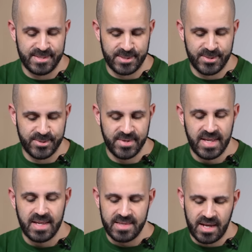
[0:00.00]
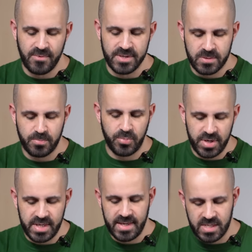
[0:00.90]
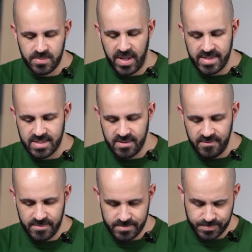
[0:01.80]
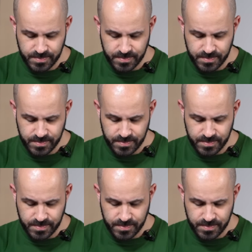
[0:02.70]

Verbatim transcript: So that was pretty expensive.